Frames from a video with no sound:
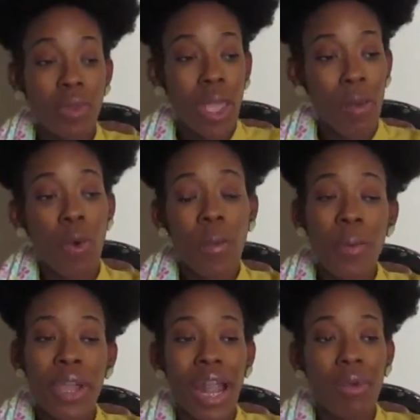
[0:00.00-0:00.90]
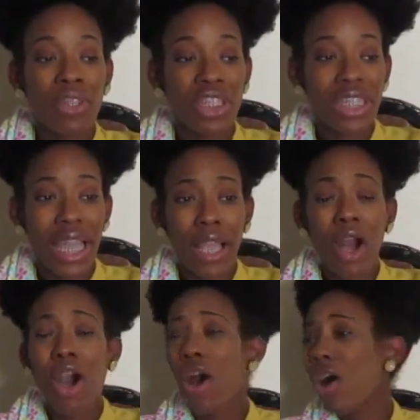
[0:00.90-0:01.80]
at one point I was just like,
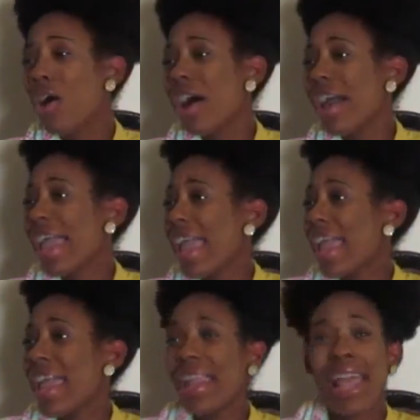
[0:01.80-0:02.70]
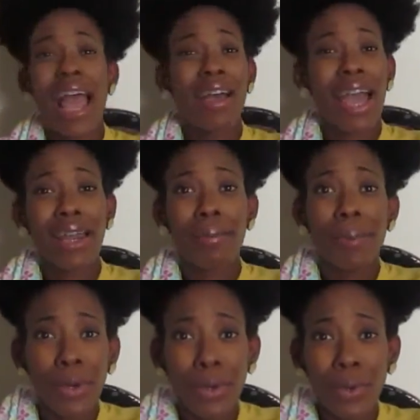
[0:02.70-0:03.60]
oh, her head, I gotta
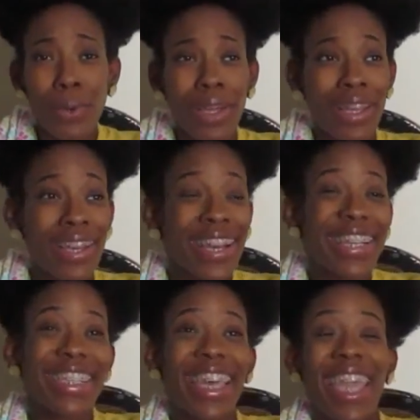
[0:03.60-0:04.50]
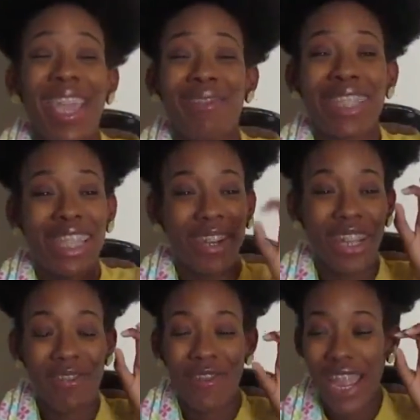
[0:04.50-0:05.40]
poo. Because her head was
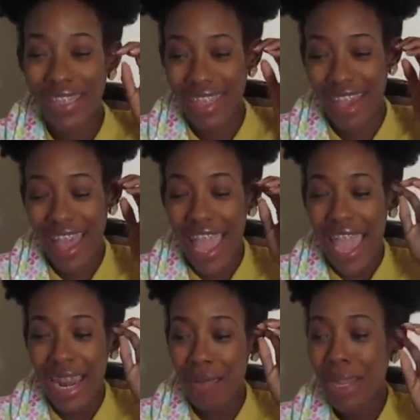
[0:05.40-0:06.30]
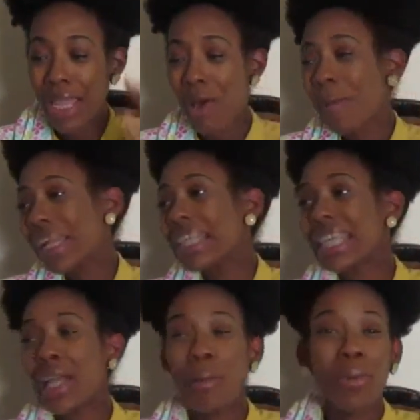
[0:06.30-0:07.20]
literally right there. And I'm like, oh my gosh, I
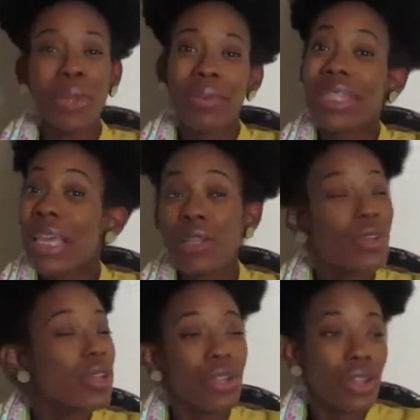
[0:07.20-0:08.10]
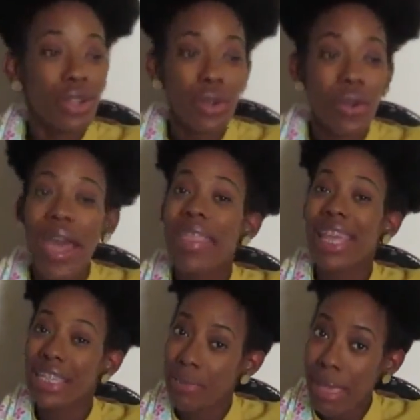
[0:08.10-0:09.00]
gotta poo. They was like, no.
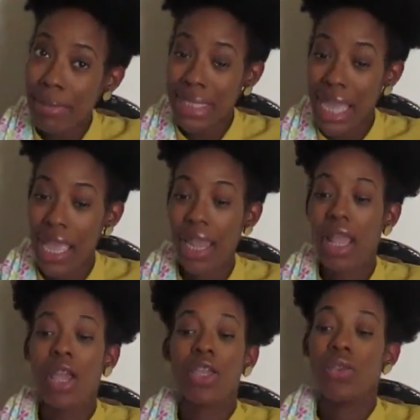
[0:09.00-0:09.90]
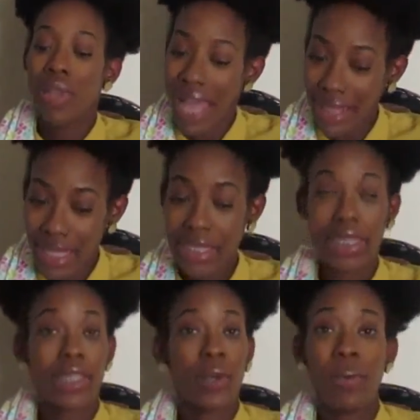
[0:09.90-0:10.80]
That's the baby's head. You got this.
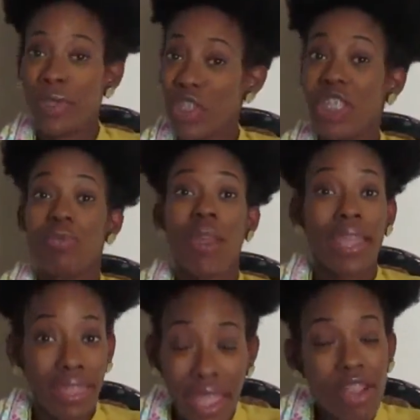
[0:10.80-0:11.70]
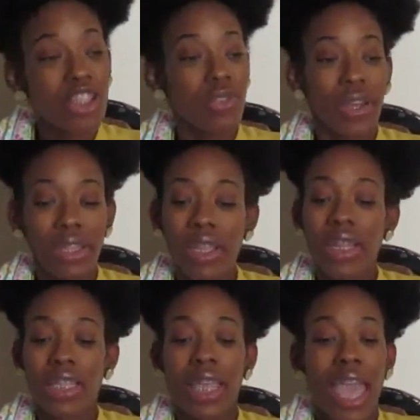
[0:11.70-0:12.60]
It's almost, she's right there. She's right there. And
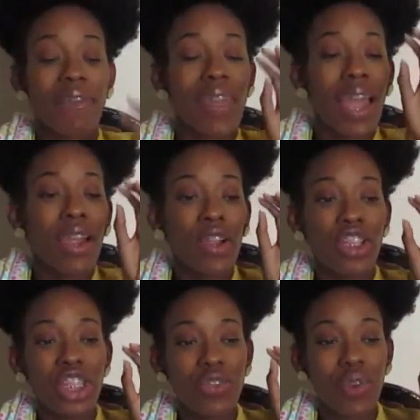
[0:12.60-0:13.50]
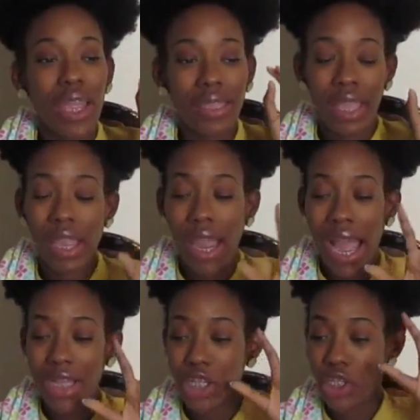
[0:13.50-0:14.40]
that's after I heard she's right there,
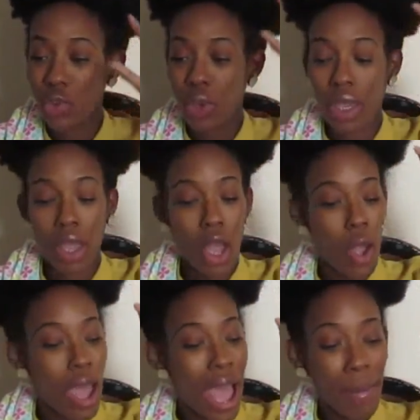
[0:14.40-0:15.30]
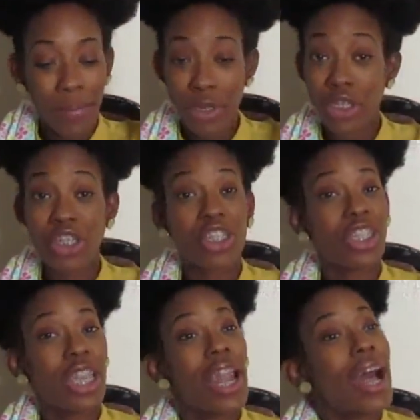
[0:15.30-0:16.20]
I just went. I pushed
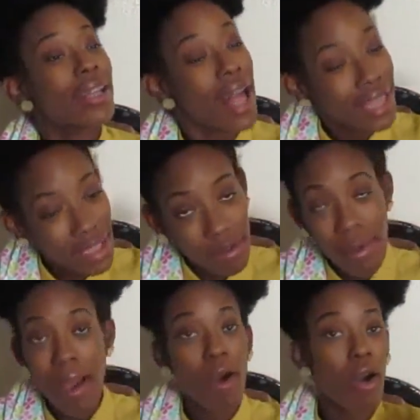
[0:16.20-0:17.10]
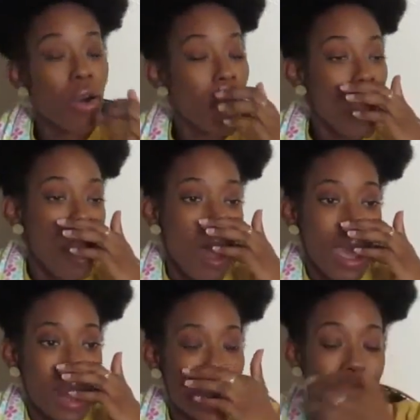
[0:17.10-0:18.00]
and I gave it my all.
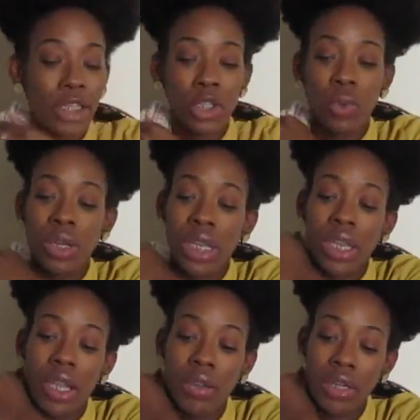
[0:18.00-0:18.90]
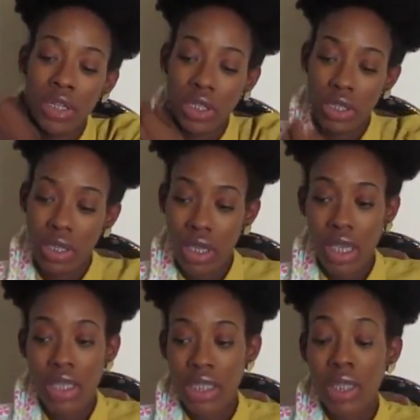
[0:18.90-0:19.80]
And I just want to encourage
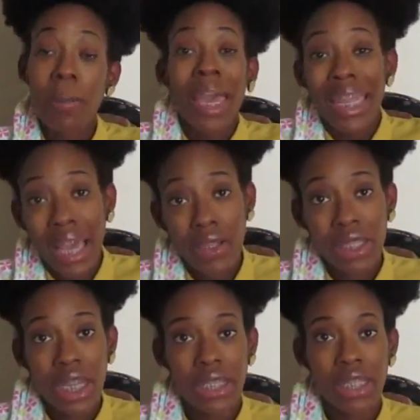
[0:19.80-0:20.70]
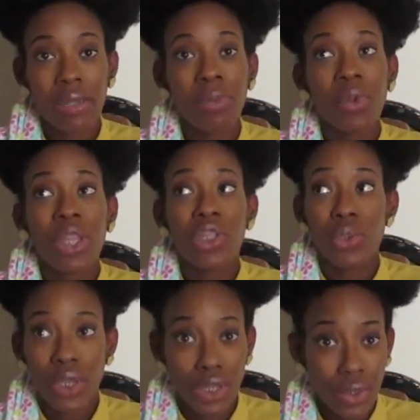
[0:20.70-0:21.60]
somebody out there and let them know that you
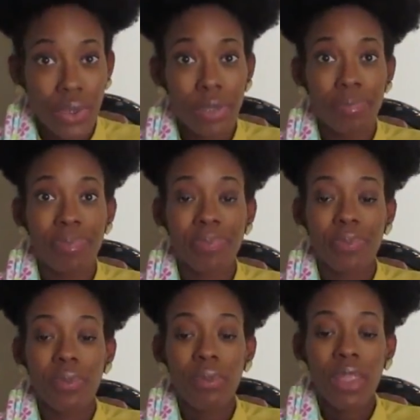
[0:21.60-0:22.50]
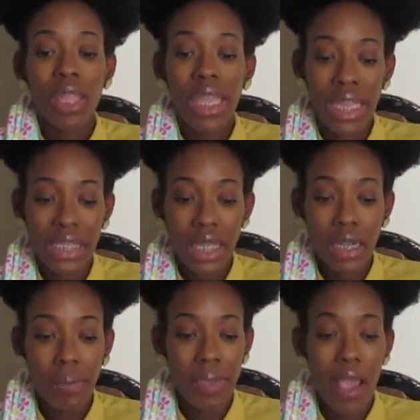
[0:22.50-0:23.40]
can do it. It's
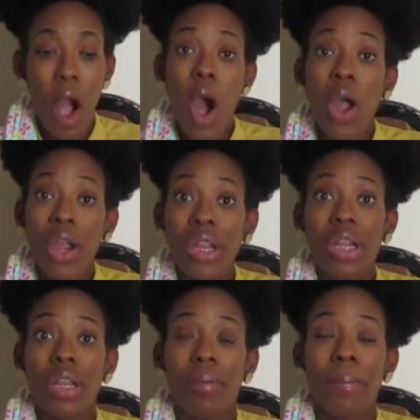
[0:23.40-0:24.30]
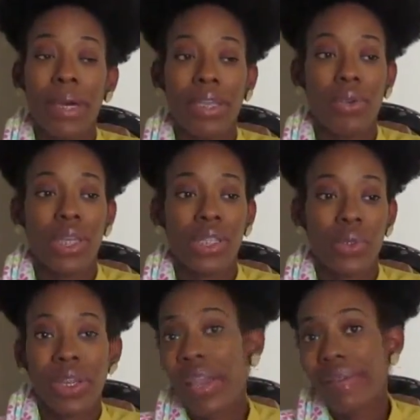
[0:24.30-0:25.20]
going to be hard, but you can do
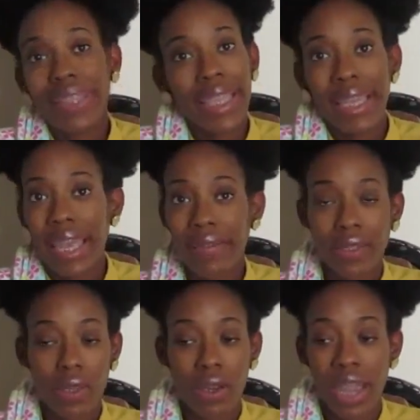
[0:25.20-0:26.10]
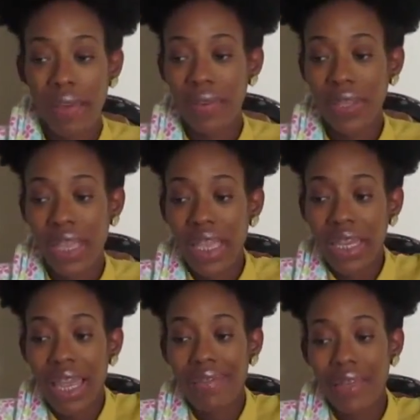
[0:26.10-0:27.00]
it. Everything in life is hard. Everything in
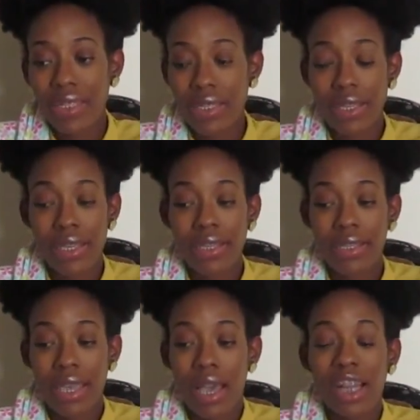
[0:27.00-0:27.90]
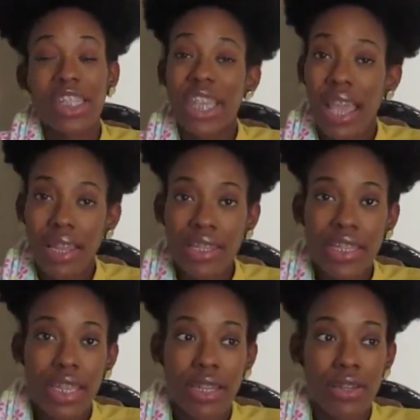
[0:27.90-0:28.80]
life is a challenge
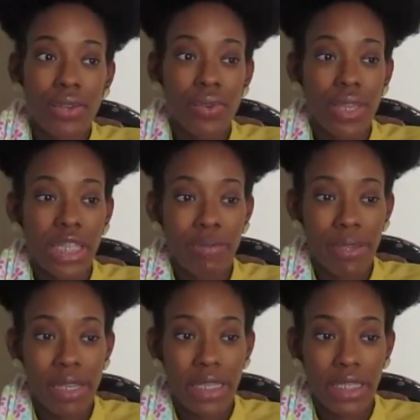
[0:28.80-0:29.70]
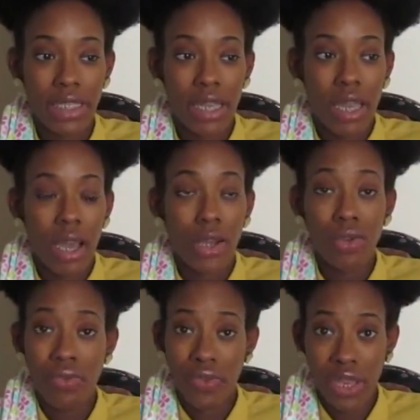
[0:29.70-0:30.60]
and a new experience, a
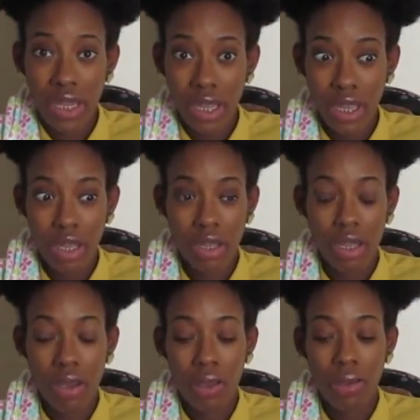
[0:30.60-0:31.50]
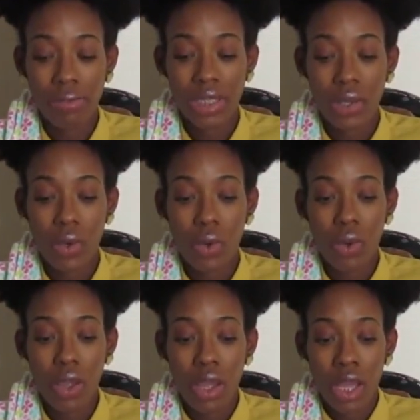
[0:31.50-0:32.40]
new feeling. So
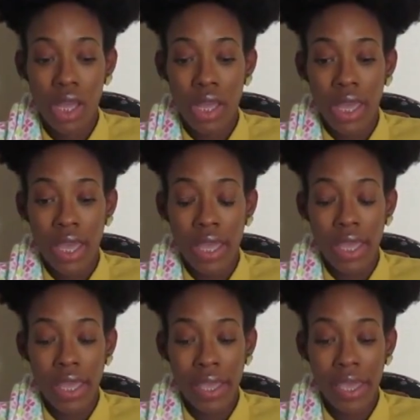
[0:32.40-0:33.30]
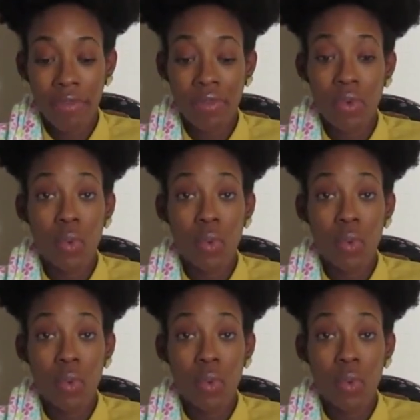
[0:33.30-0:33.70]
if you